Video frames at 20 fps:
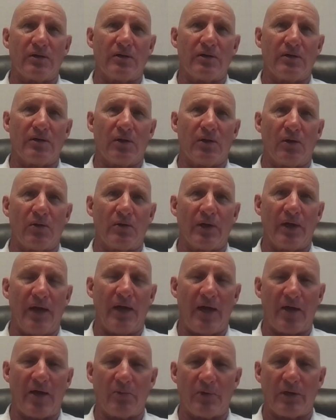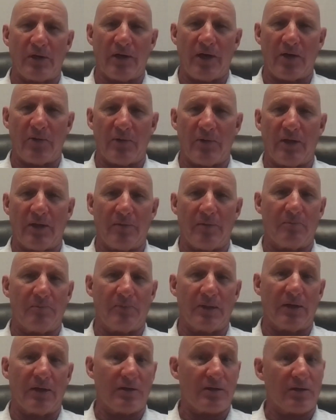okay, how do we
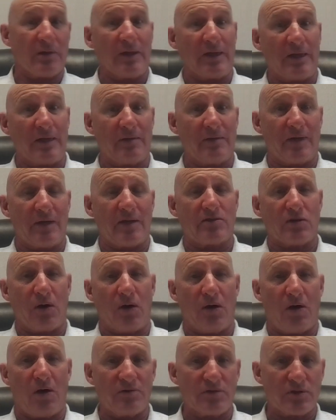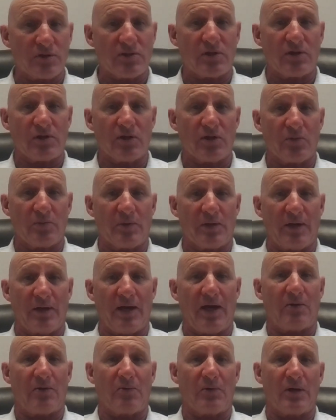begin to lean things off just a little bit?
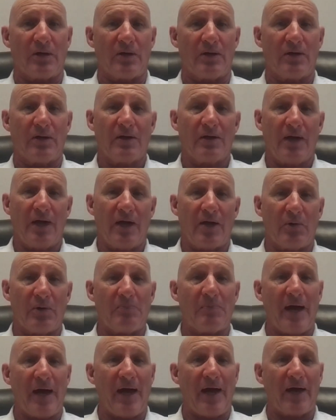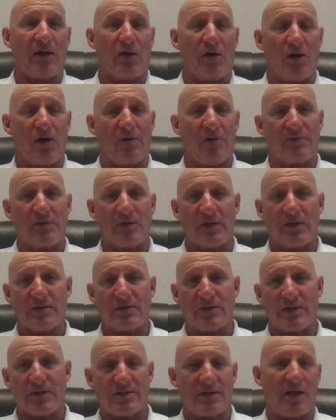How do we back off these
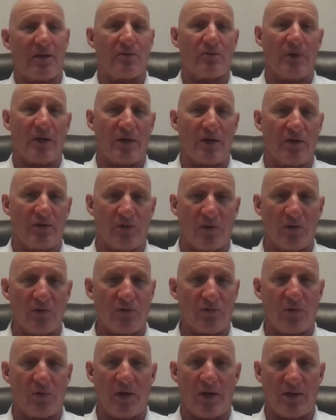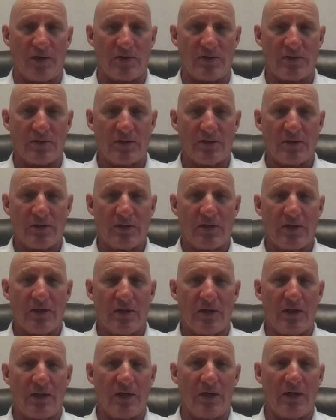accelerated growth rates,
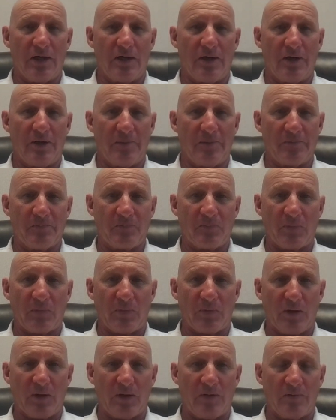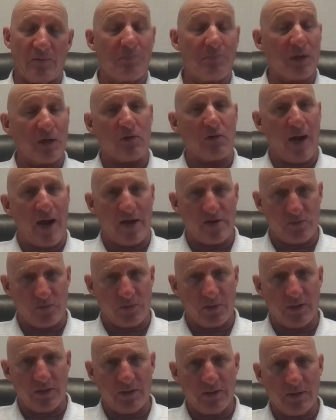but
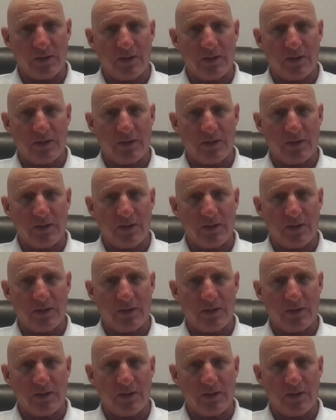gradually?